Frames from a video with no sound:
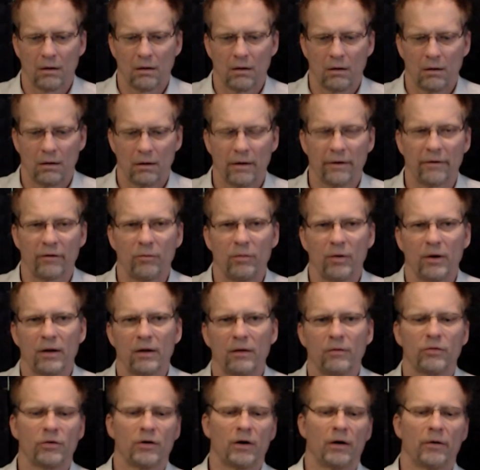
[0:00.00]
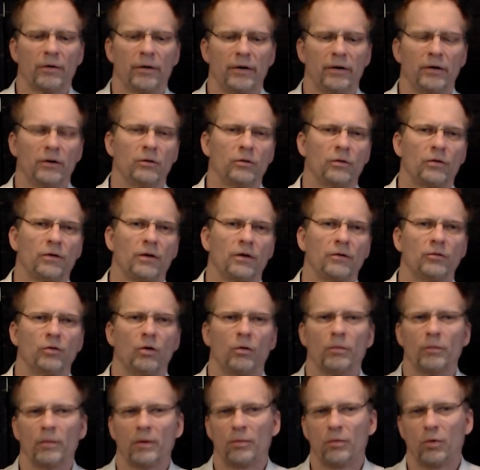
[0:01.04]
All right, everybody. Chicago Area News, Steve
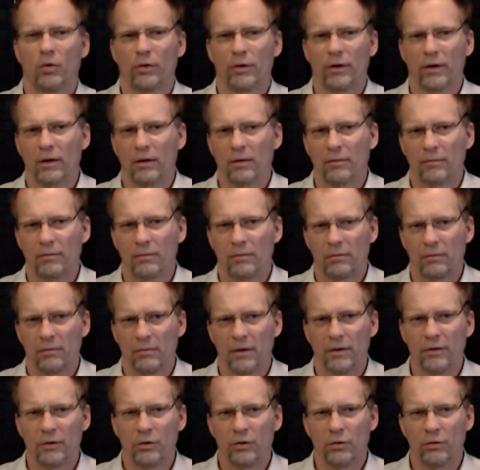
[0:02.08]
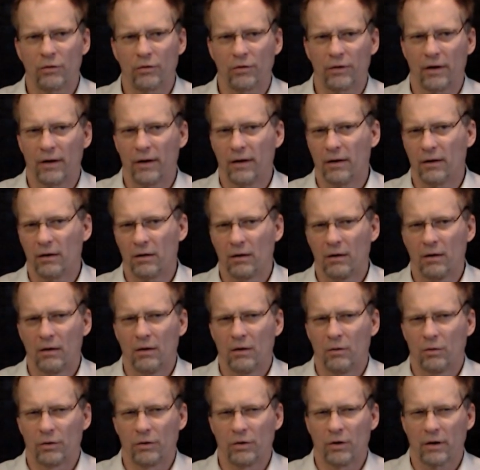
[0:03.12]
Tobin reporting. In the news today,
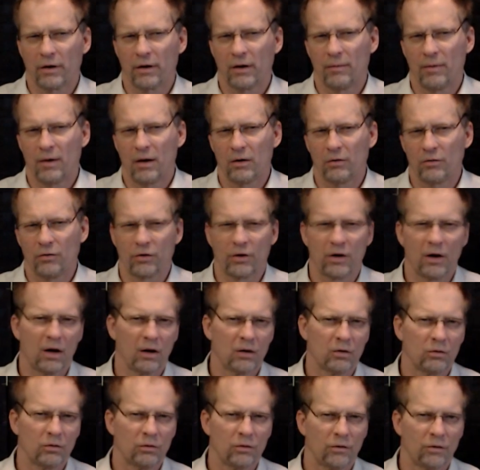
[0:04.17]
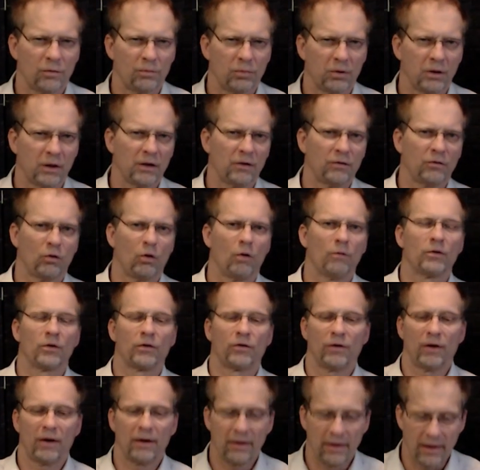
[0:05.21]
we're talking about Chicago's police
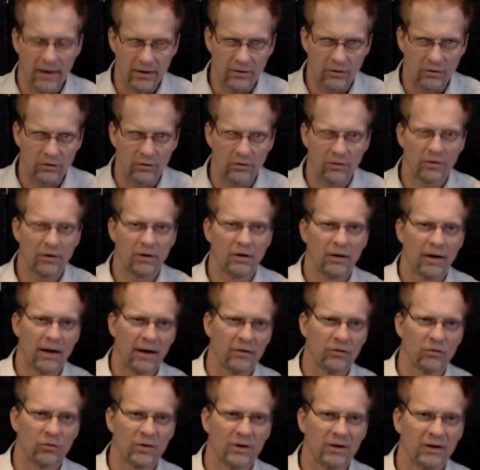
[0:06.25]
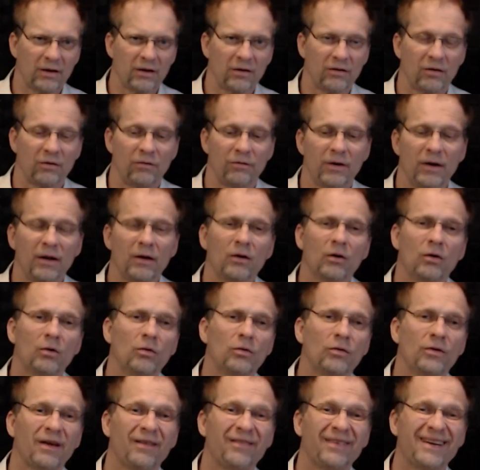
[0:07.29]
oversight agency has released
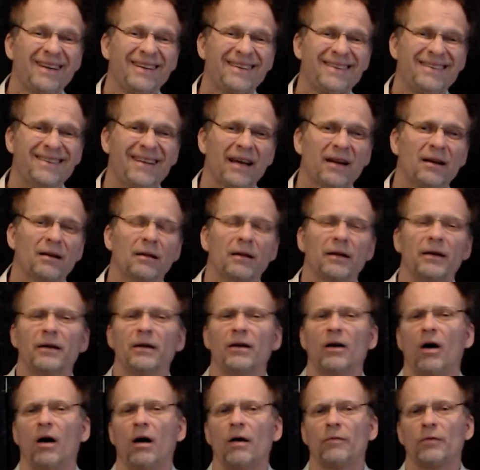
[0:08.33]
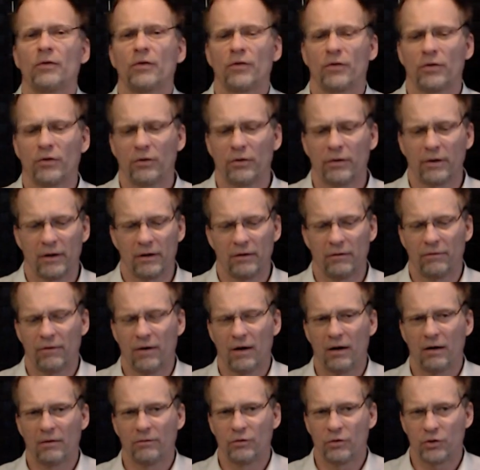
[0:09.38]
videos of a deadly
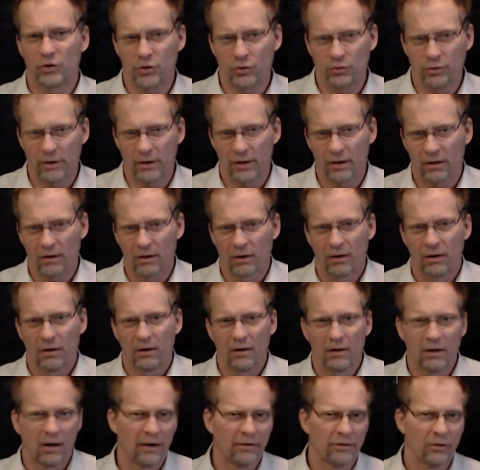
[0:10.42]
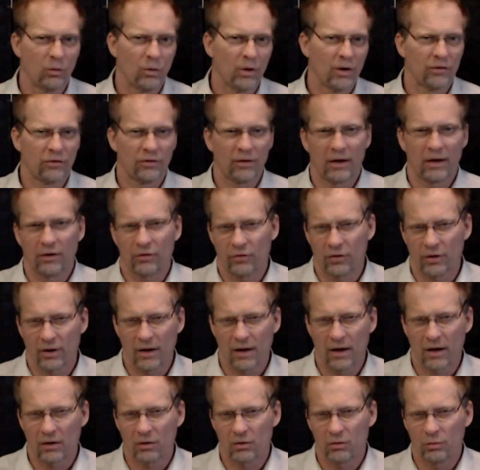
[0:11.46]
officer-involved shooting on the west side of
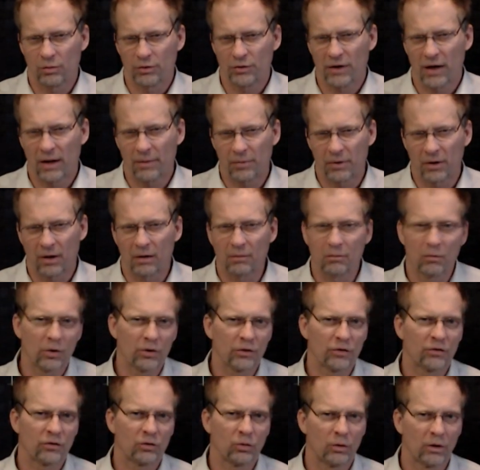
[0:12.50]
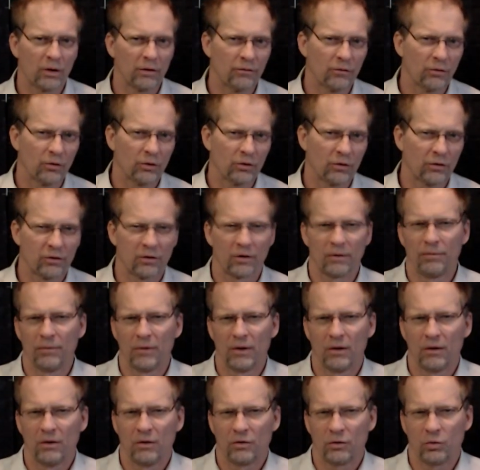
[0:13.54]
Chicago, which happened on March 21st,
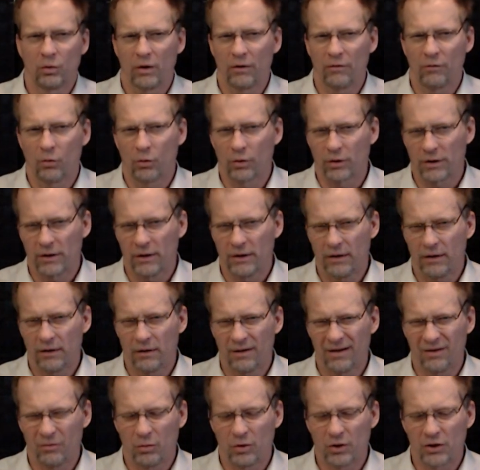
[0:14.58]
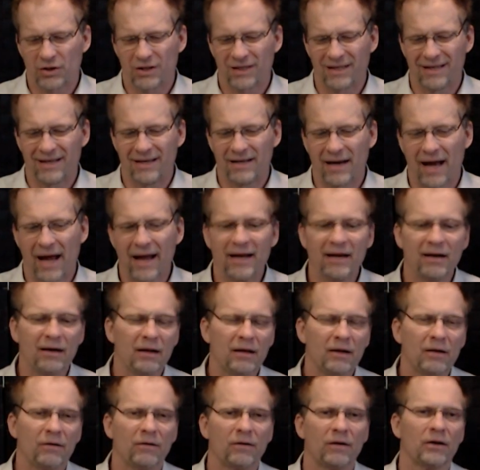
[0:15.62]
2014, in which
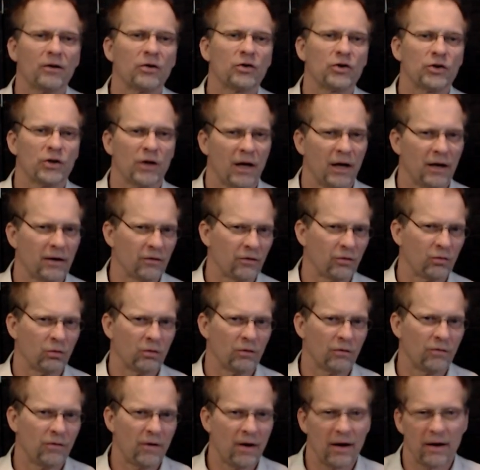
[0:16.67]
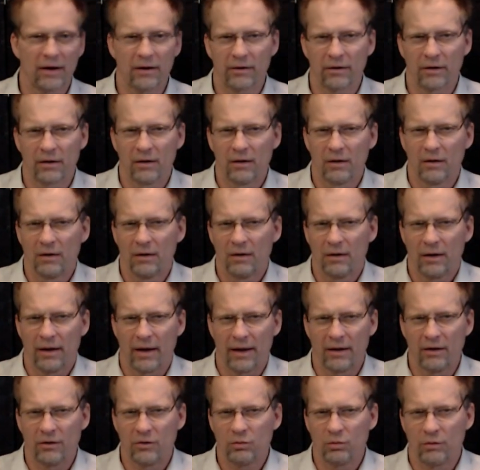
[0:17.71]
96 shots were fired
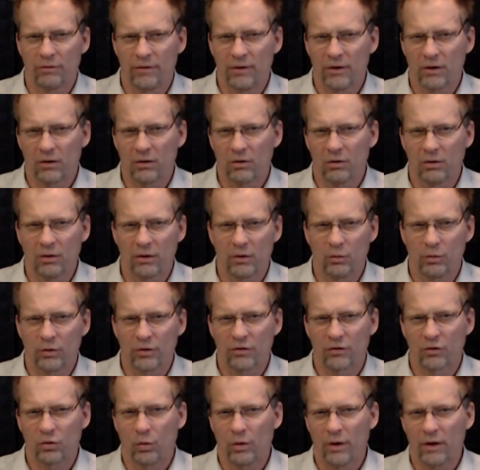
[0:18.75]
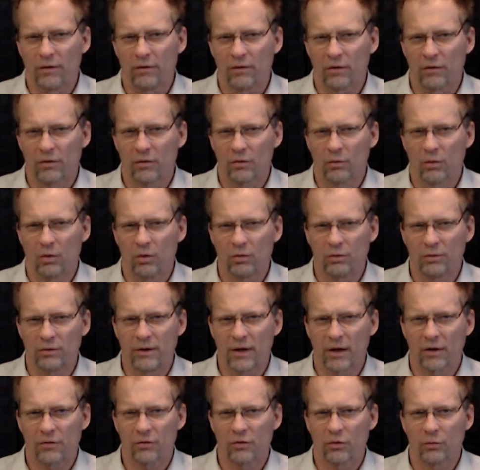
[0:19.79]
into a vehicle in which 26-year-old
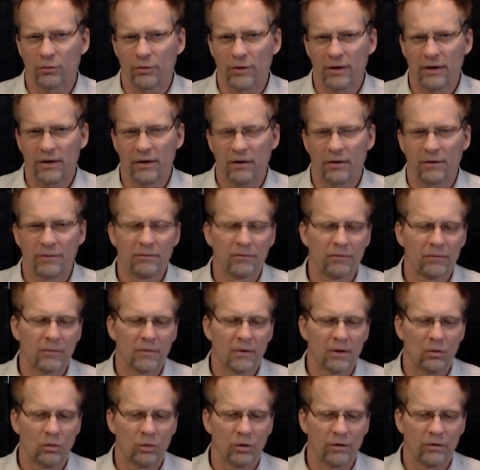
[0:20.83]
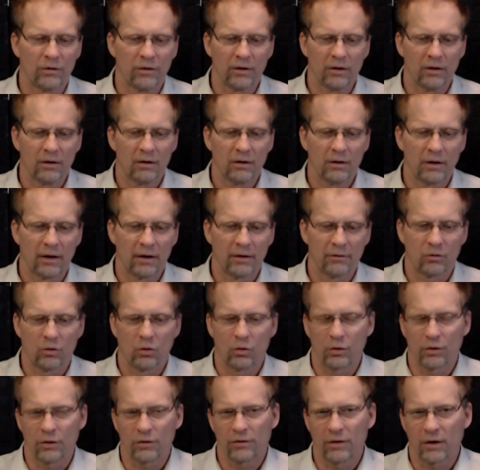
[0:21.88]
Dexter Reed was in, and of
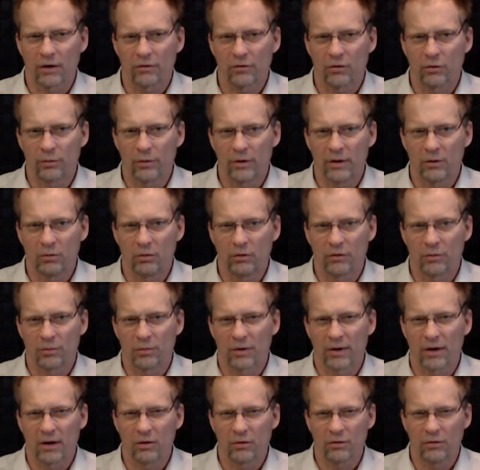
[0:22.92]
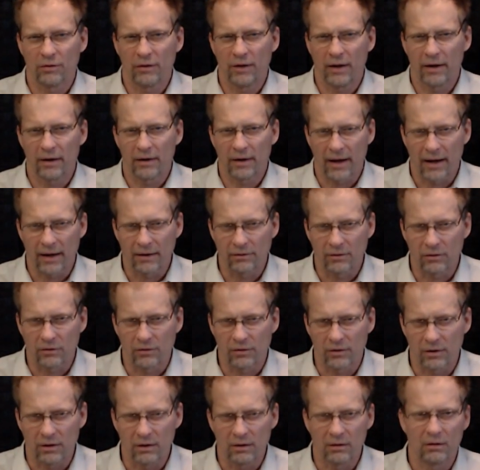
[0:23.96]
course, Dexter Reed was pronounced dead at the
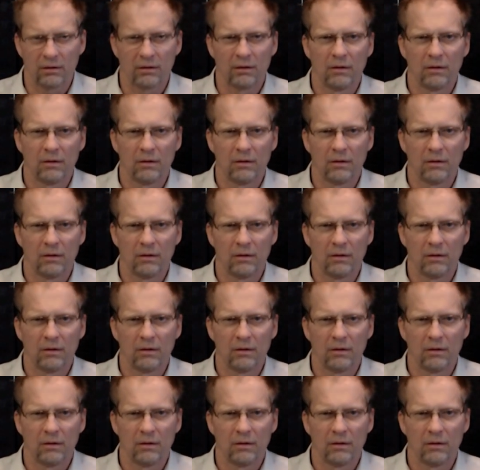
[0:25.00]
scene.